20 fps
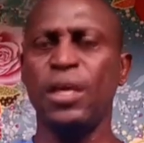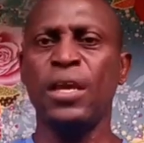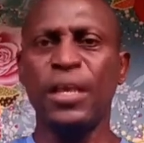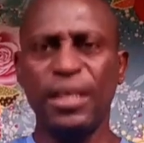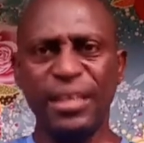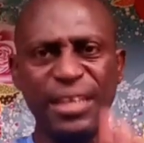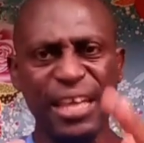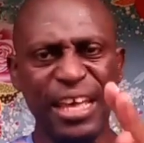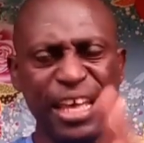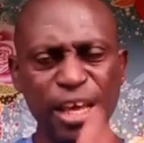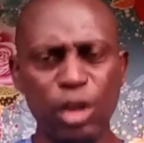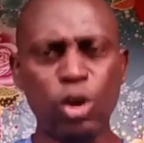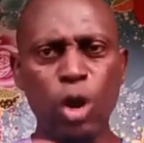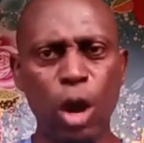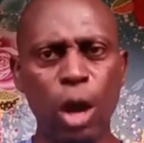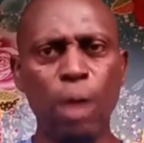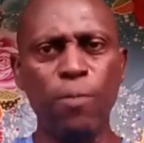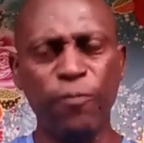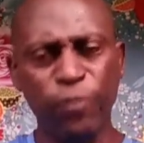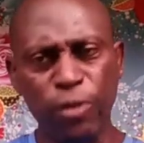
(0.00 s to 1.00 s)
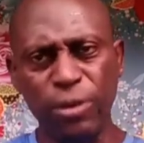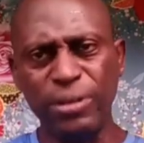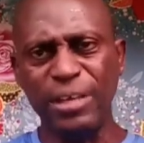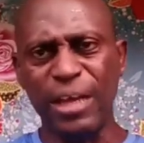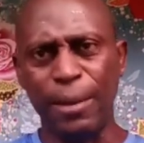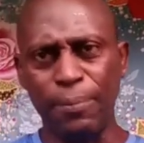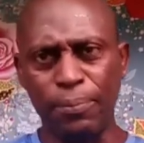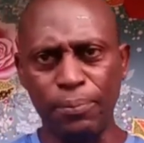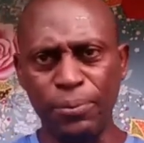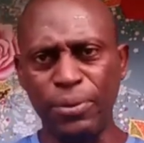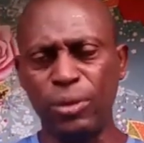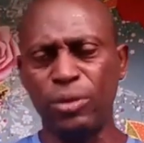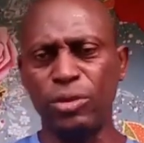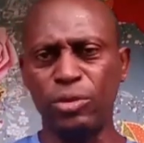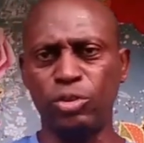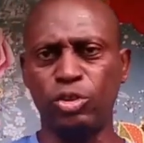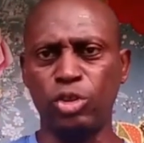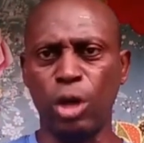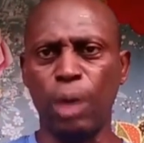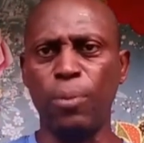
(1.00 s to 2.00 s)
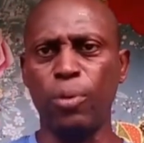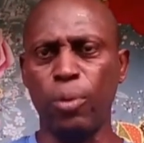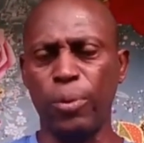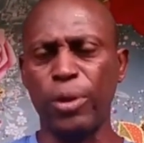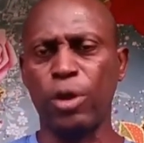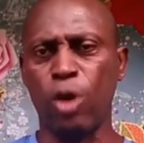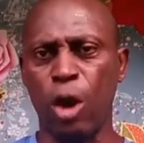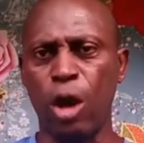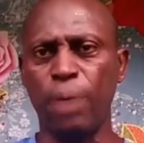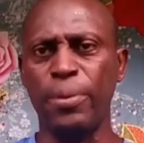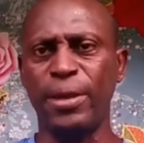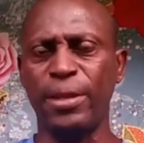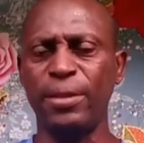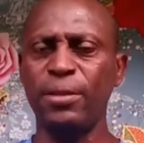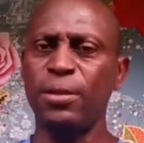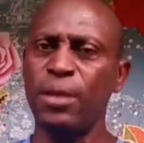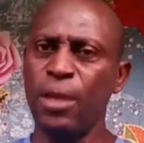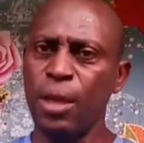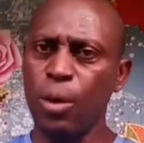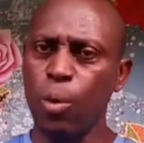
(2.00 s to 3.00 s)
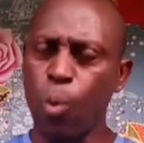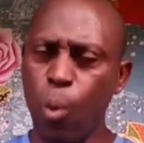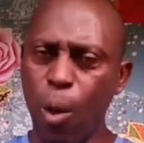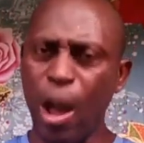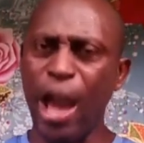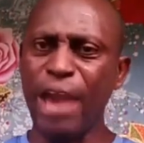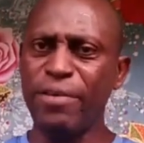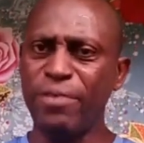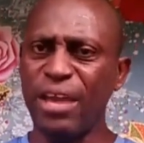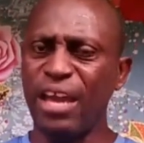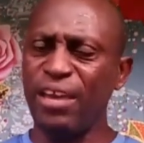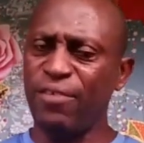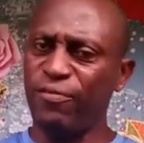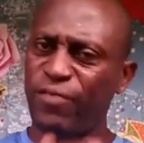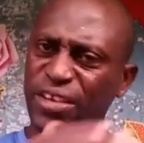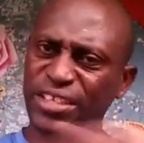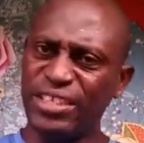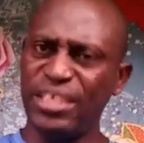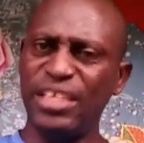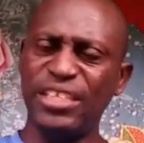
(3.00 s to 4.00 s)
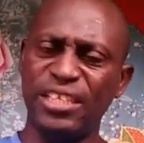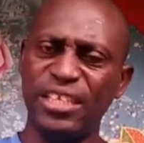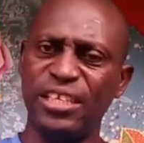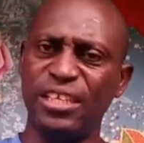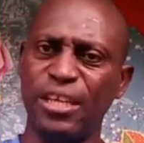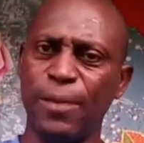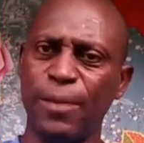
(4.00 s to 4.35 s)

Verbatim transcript: The income from your job will be coming while you are investing it in the